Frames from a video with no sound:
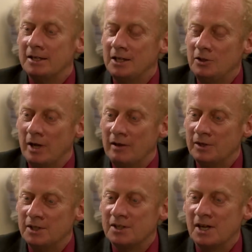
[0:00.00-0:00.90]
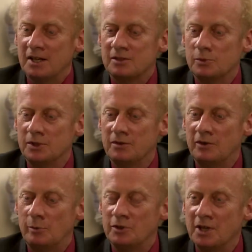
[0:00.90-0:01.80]
And did you ever discuss with
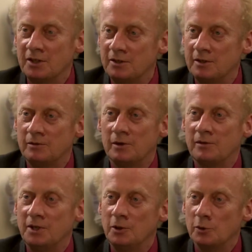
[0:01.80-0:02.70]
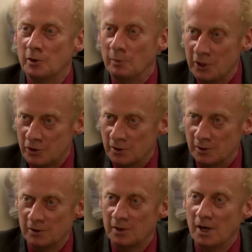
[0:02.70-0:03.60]
the representative of the EU
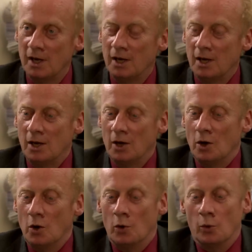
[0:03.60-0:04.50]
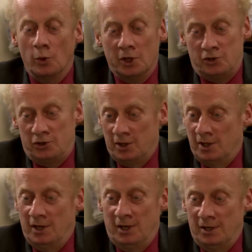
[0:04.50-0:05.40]
Commission, which
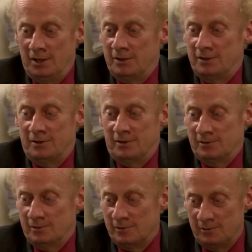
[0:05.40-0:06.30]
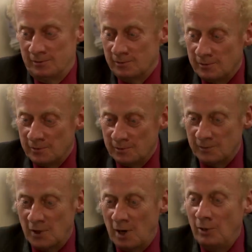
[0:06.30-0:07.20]
is
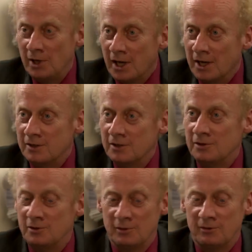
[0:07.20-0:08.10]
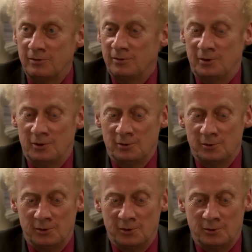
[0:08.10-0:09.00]
obligated to,
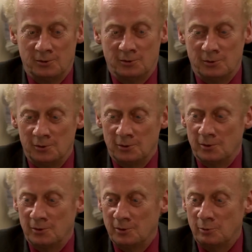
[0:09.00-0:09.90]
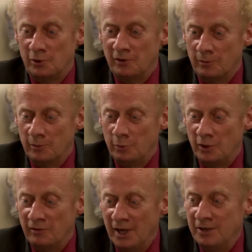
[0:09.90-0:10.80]
to, to, to, to pre
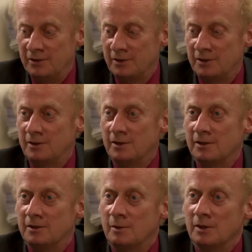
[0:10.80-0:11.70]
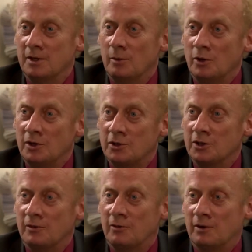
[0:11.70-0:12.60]
prevent uh, uh, an
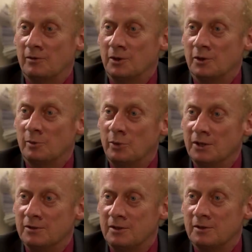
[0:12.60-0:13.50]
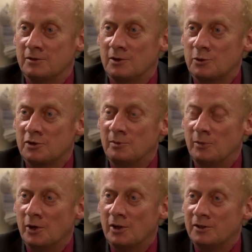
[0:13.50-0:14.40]
abolition of, of the European uh, social
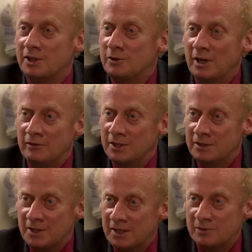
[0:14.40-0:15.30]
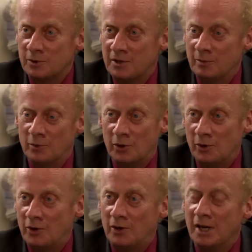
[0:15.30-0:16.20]
model? Did you ever discuss with him or
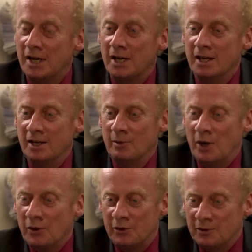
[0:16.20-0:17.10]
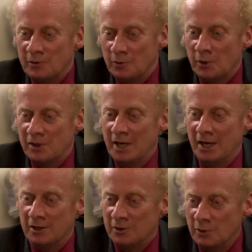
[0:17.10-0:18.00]
her about what
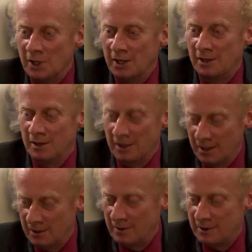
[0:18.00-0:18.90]
they are doing in